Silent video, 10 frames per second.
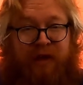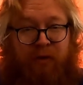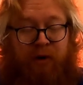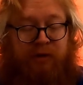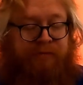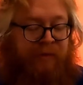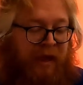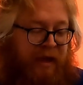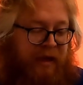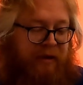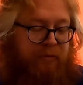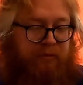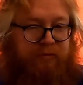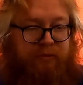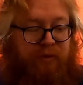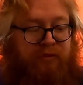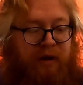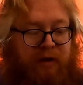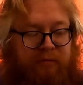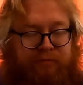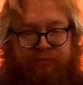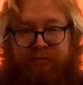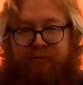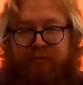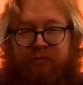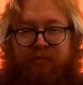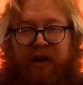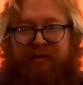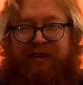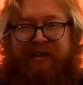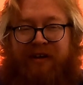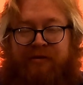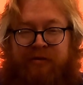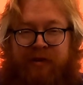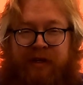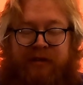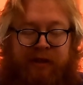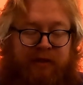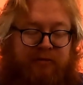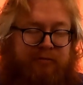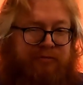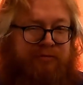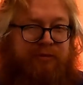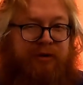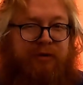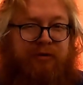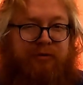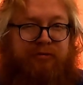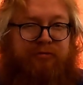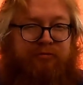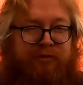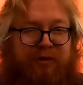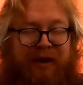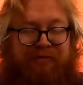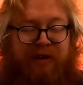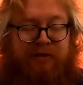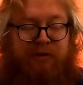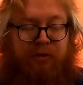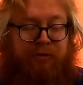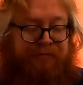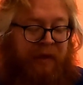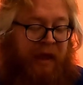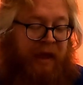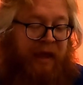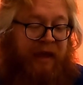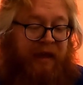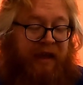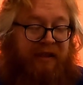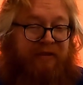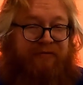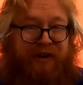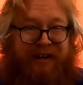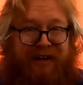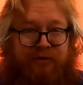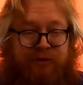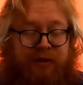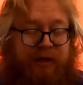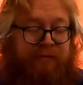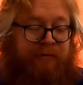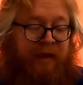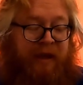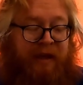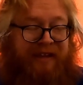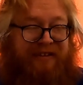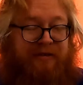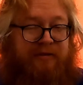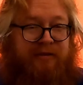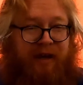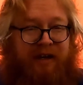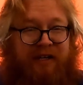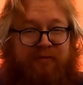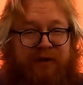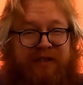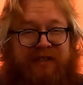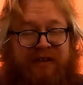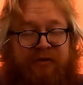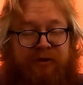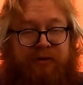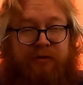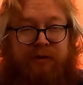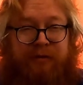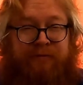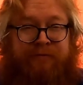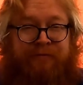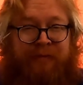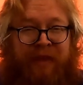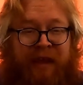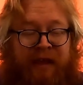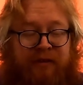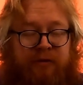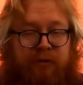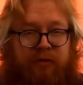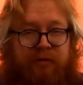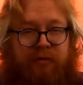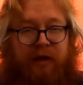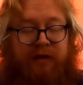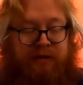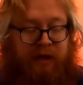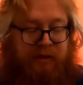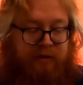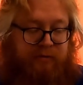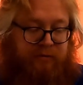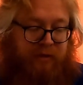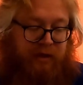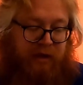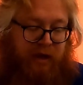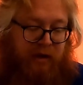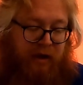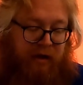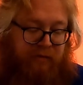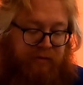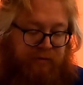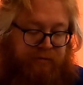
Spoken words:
it works. We've done probably around a dozen of these, and there's two and a half dozen total, and they're very interesting. They're designed to be single use, so it says that they have